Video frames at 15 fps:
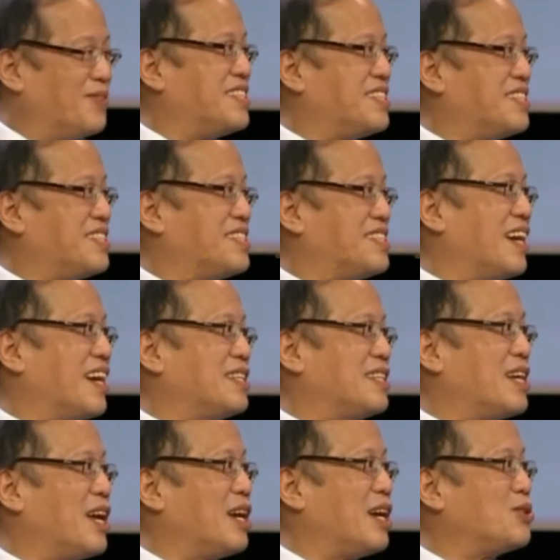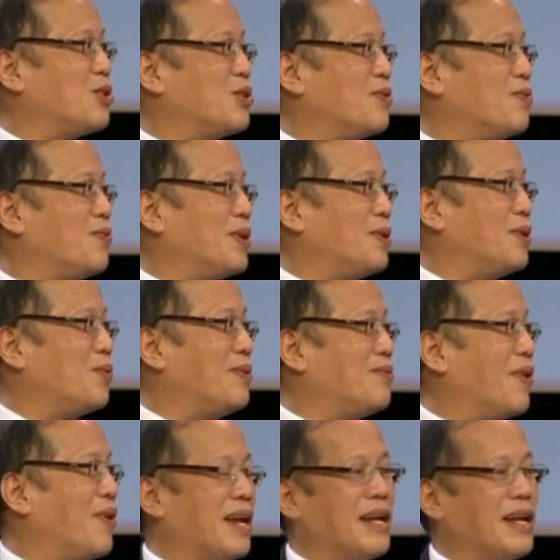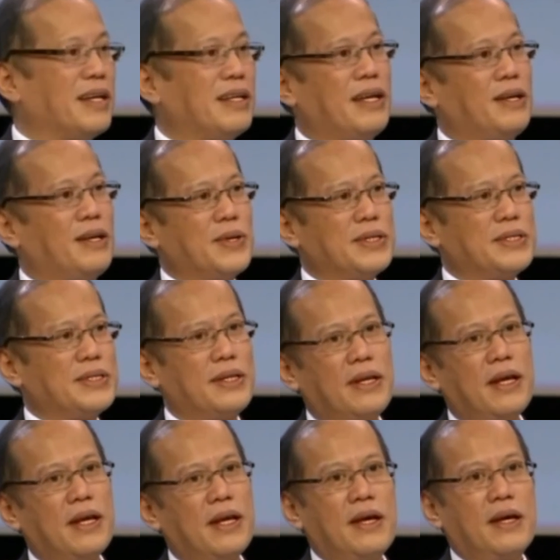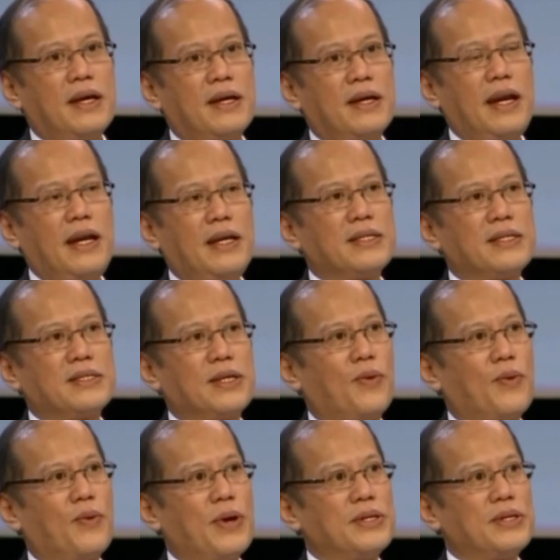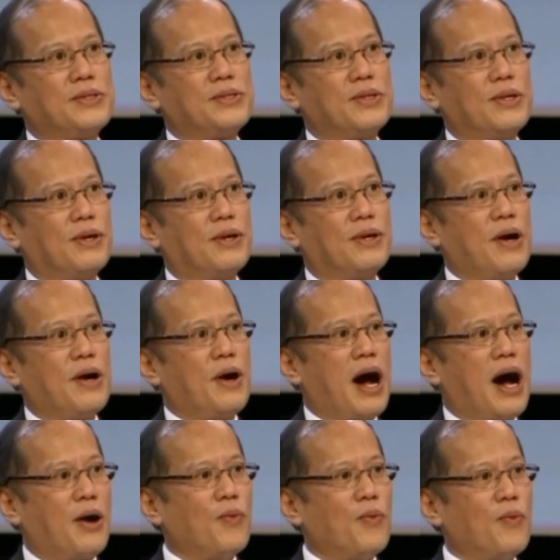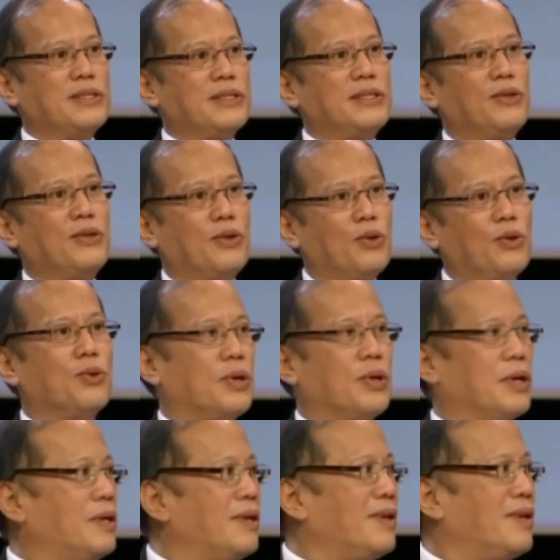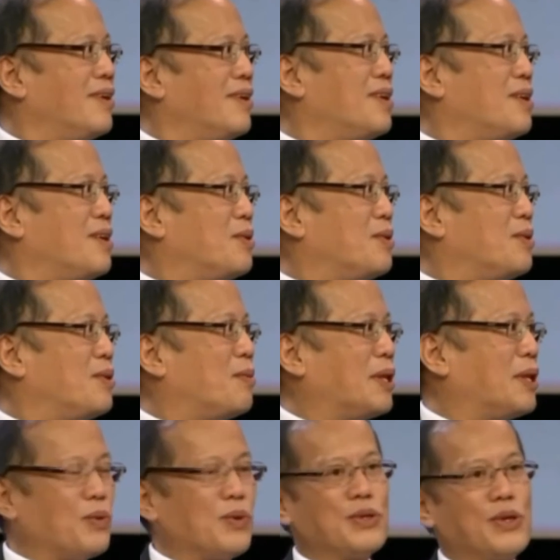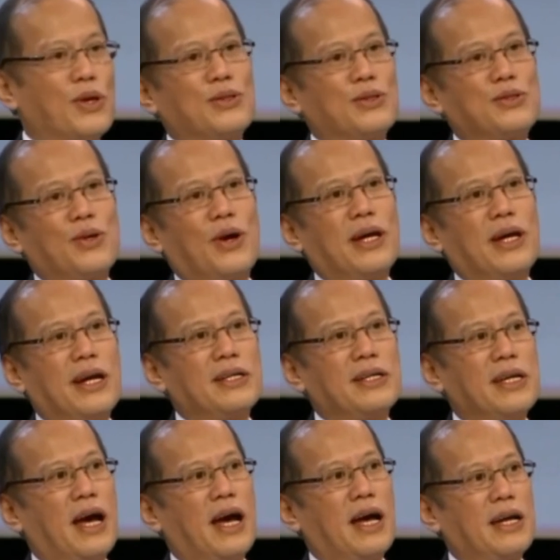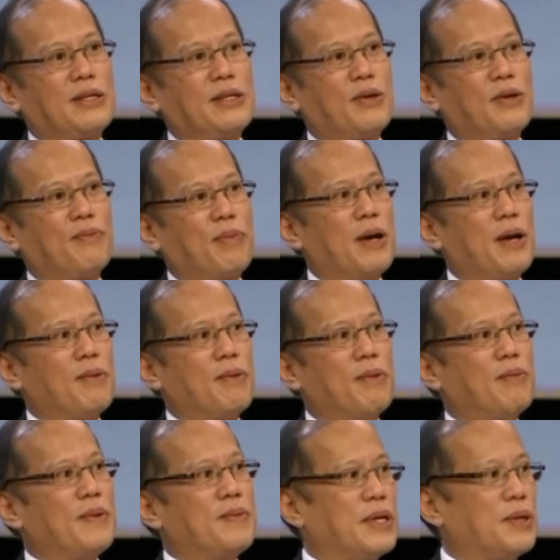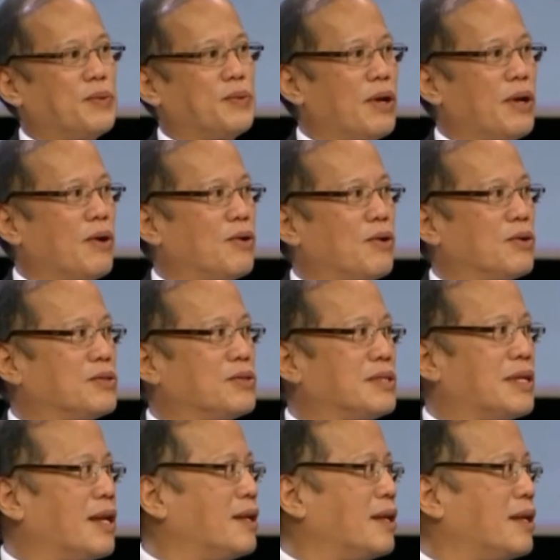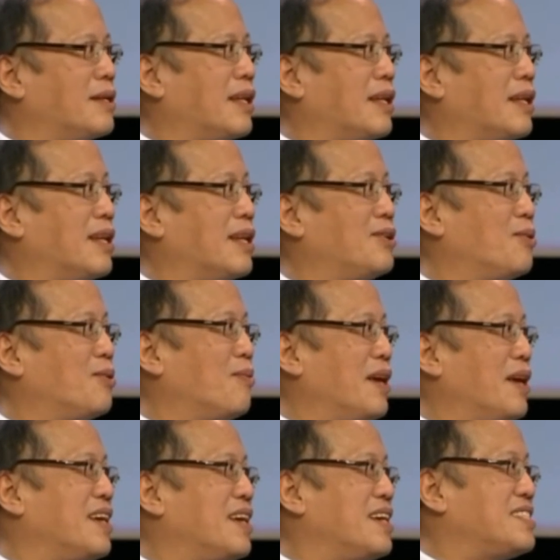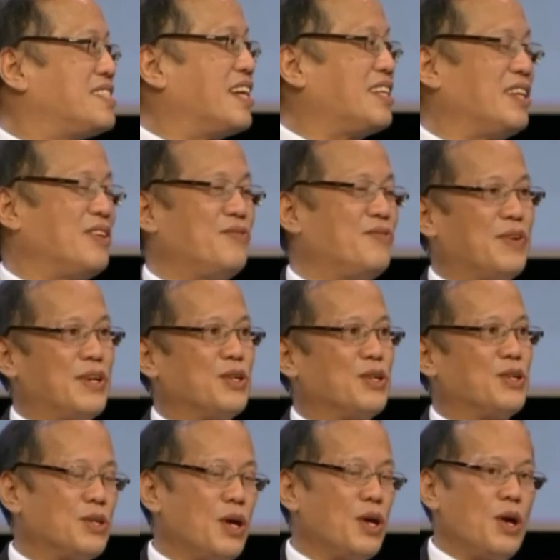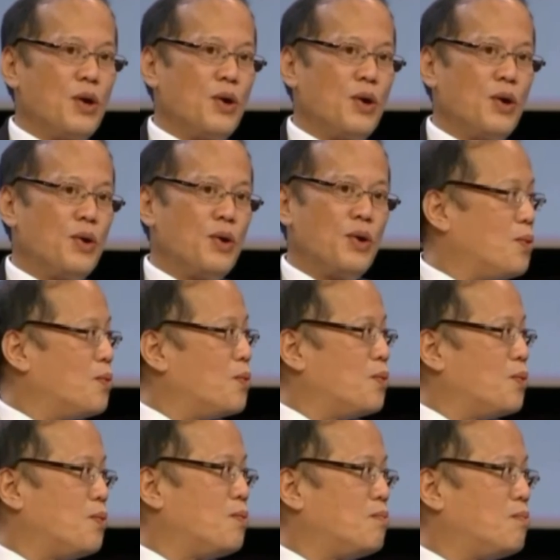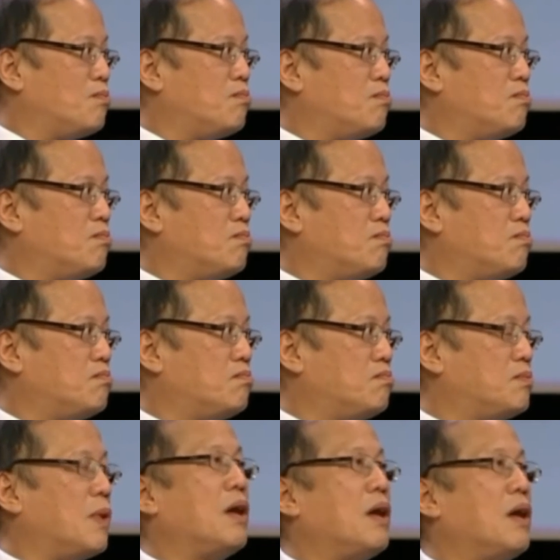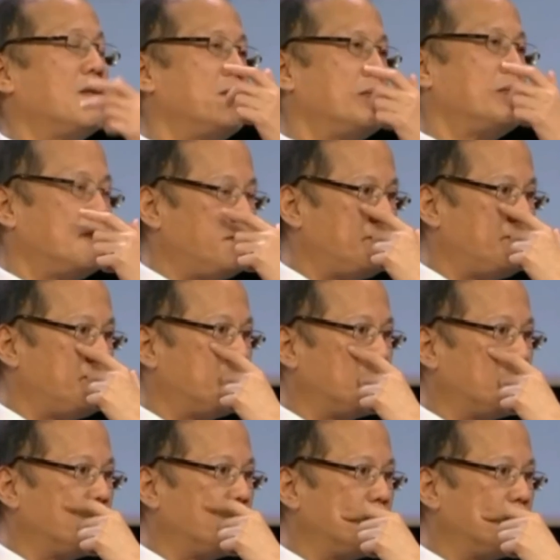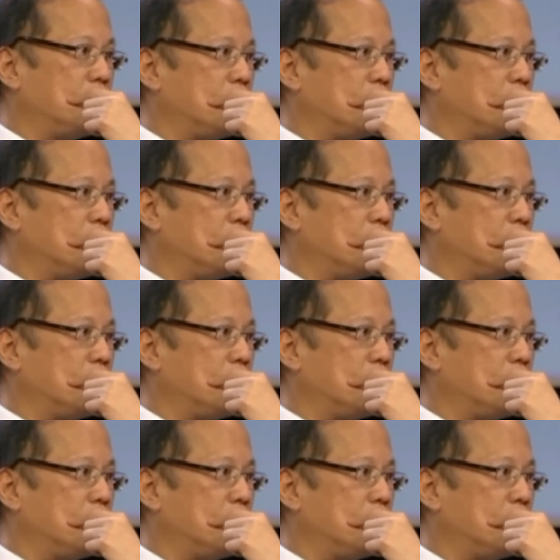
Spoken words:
the channels and resolve it with finality. It wasn't really just a question of our wanting to do it, but it was also addressing a lot of problems that were long-standing that had to be settled first. So what would you say, going forward in the next thing, is